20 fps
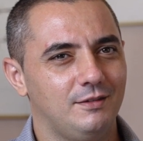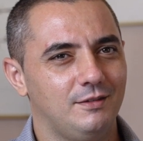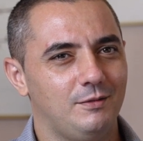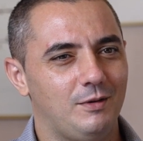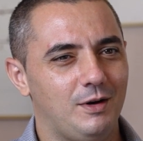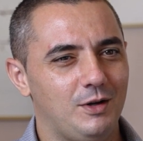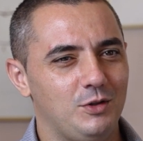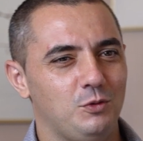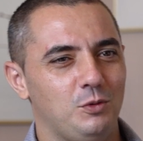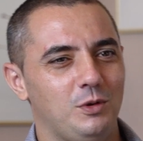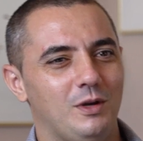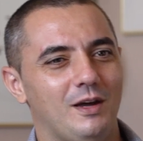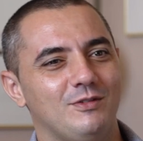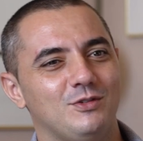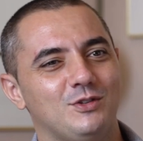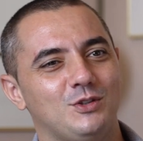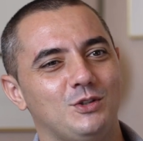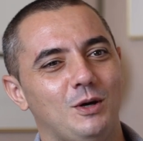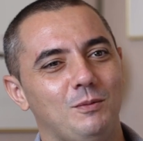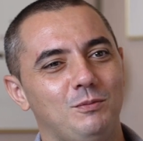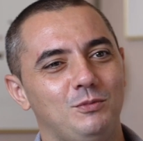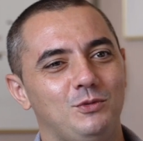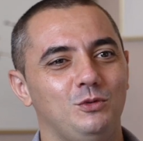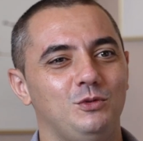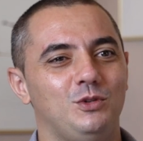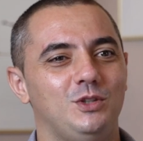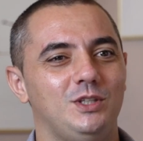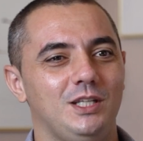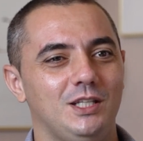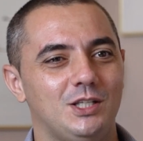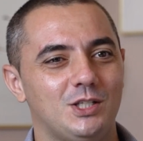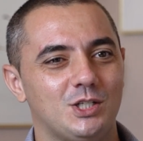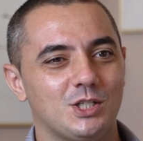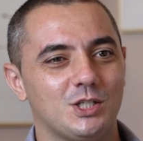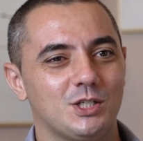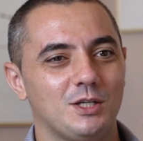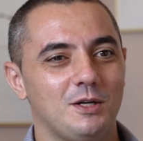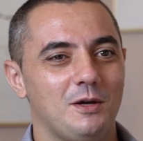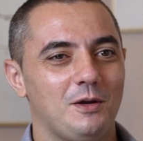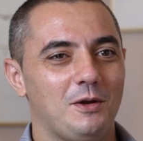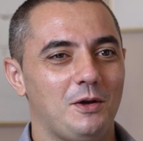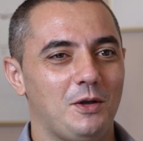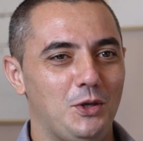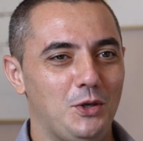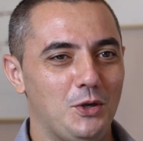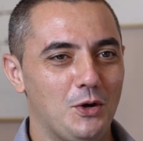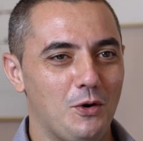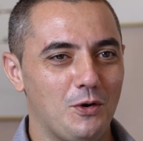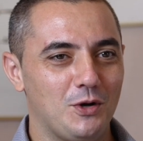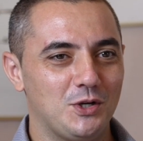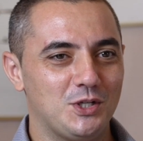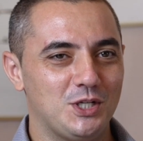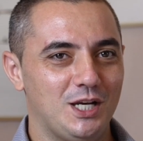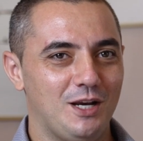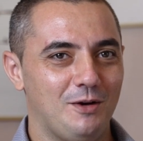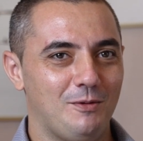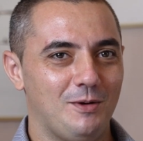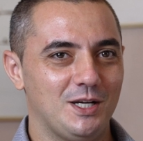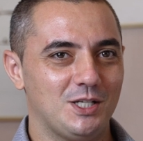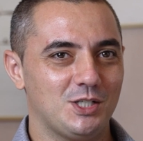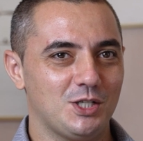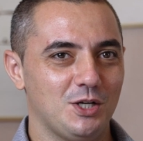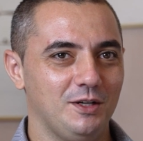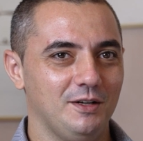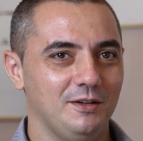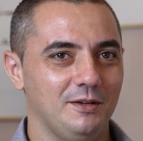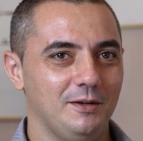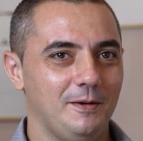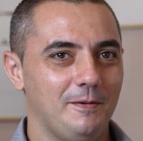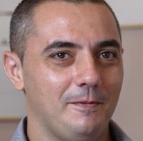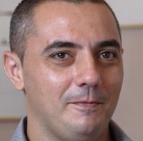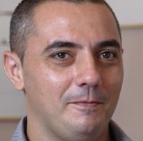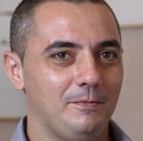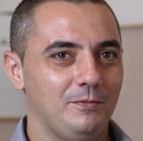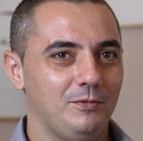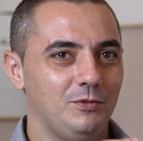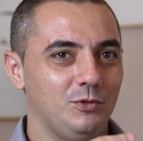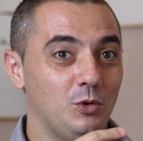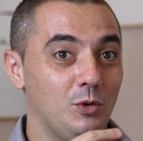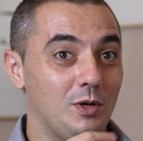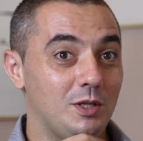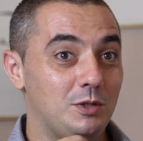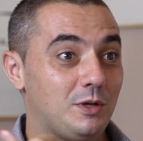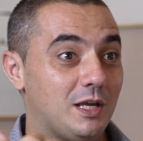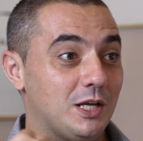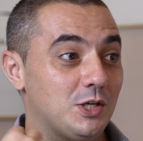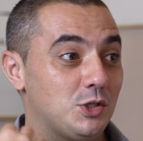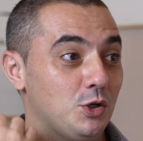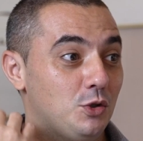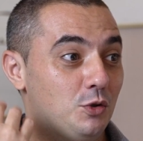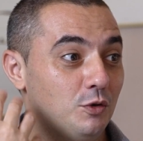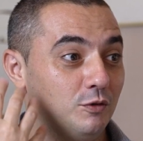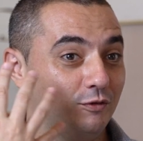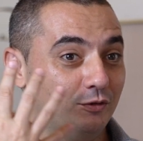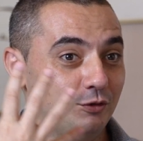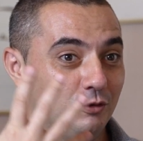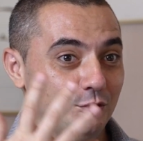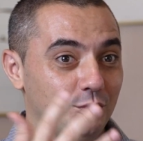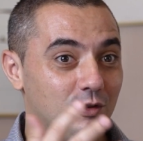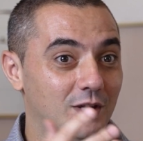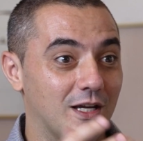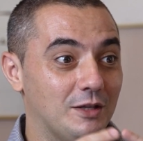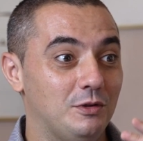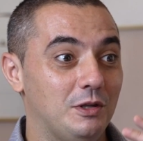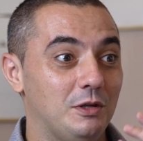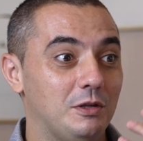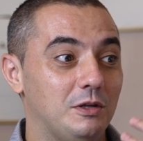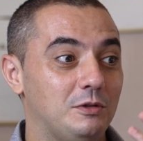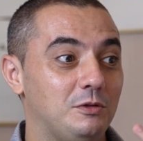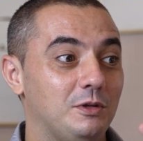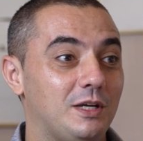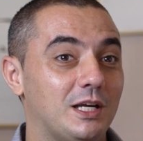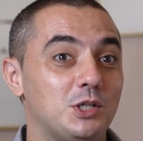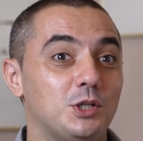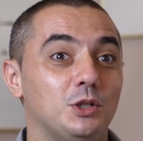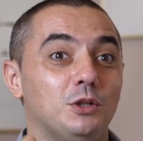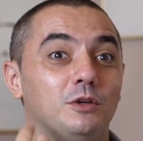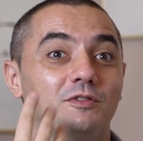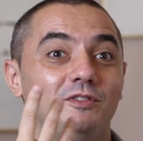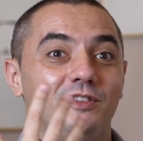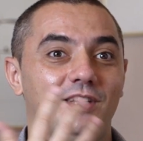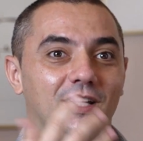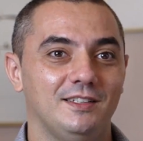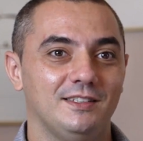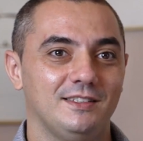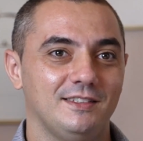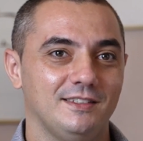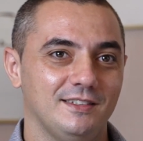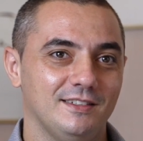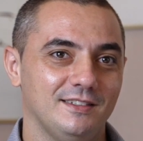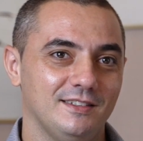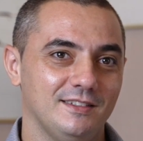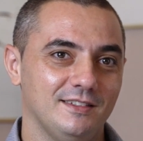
Why do we have stopped to teach young generation the education of food and the education of taste?